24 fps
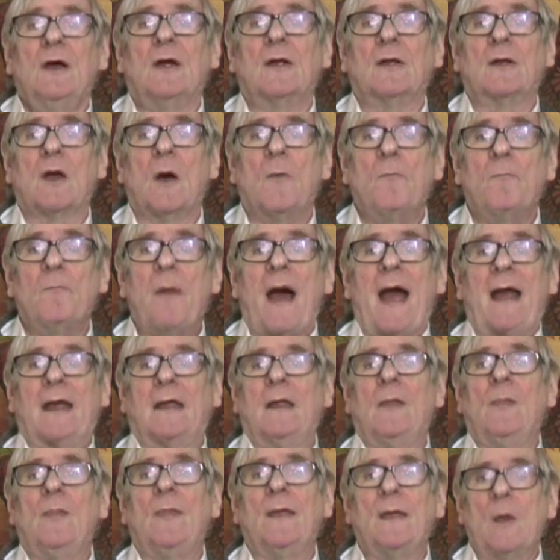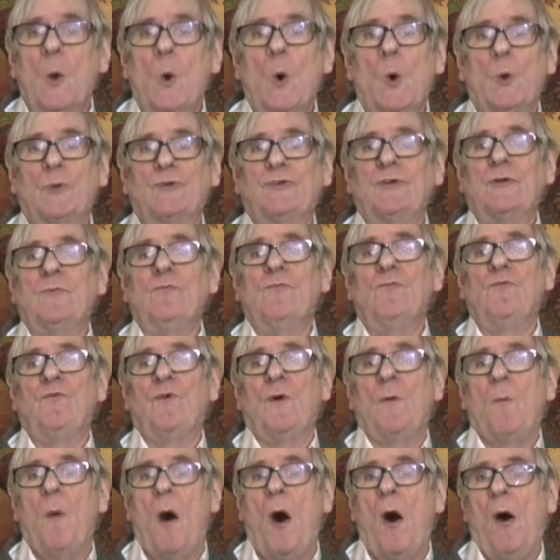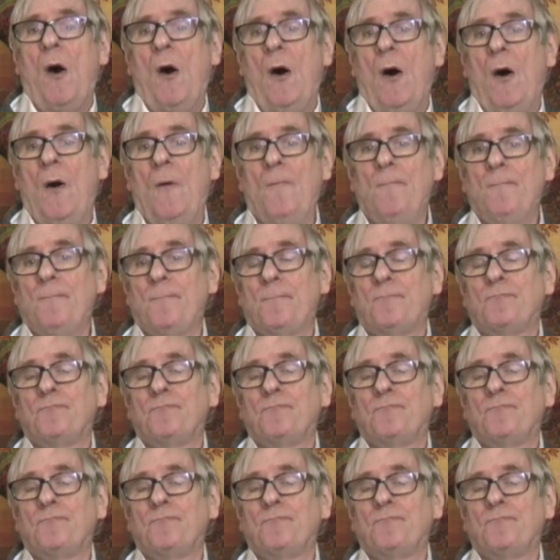and come back in the autumn for more.